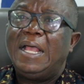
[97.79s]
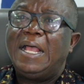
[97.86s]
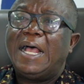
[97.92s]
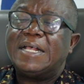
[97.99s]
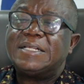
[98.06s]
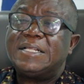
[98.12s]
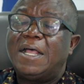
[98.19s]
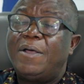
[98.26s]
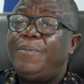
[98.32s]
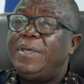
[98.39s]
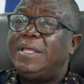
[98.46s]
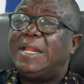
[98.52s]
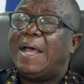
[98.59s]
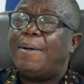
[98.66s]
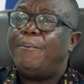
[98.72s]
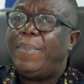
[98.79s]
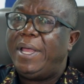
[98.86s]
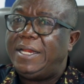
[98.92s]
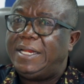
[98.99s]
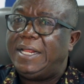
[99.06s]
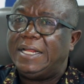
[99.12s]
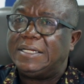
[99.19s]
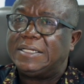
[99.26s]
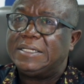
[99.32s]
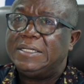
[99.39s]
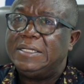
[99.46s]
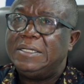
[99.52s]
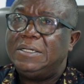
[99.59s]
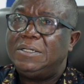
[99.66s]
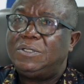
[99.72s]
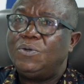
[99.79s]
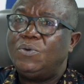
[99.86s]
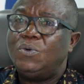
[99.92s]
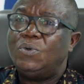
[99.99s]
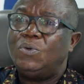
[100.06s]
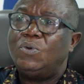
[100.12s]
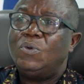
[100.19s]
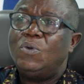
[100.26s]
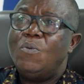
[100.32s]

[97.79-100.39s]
has now been amended to